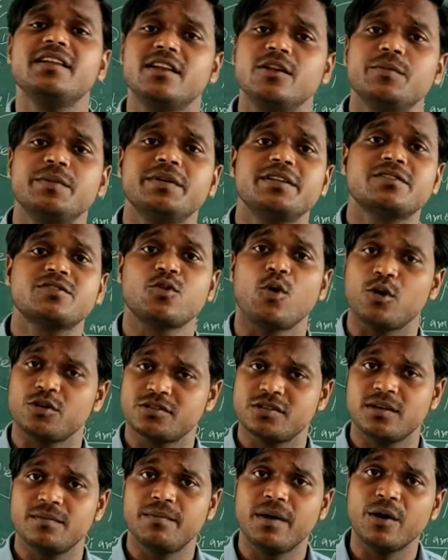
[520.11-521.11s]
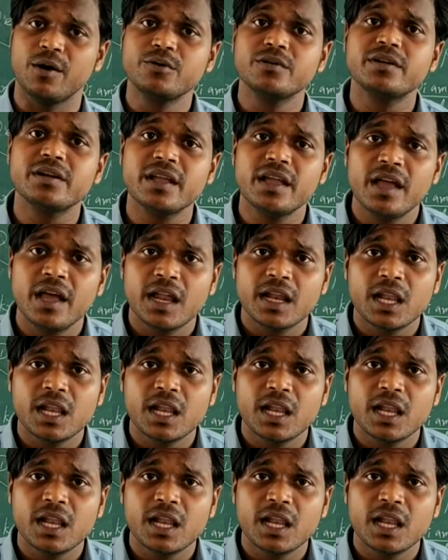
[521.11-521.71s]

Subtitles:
kilometers coastal boundary.